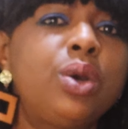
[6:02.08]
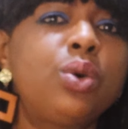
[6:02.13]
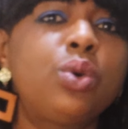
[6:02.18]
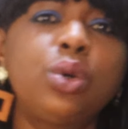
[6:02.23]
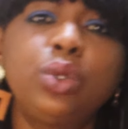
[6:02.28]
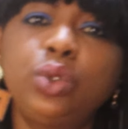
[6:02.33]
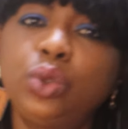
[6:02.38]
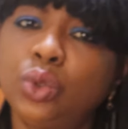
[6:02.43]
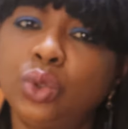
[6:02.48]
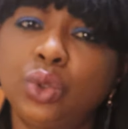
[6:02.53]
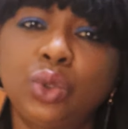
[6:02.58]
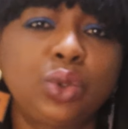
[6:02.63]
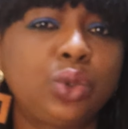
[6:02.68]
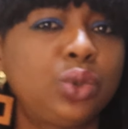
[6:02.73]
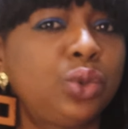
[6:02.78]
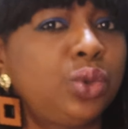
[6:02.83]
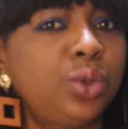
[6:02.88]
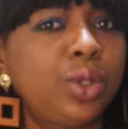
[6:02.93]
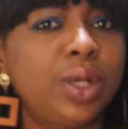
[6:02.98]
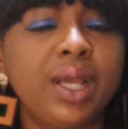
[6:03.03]
they go to
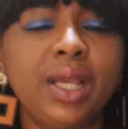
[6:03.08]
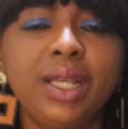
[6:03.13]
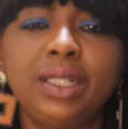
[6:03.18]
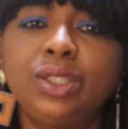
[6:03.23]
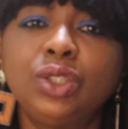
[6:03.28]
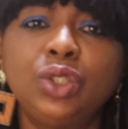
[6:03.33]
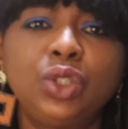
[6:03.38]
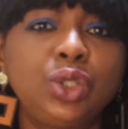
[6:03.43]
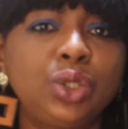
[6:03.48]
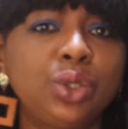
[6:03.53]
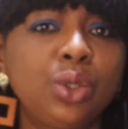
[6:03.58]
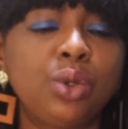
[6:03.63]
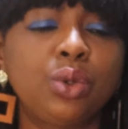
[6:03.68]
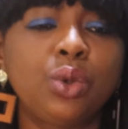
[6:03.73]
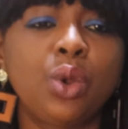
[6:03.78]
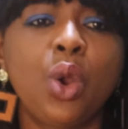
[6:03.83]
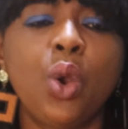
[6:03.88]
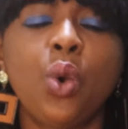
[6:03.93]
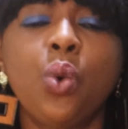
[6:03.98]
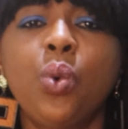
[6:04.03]
school, it is shown.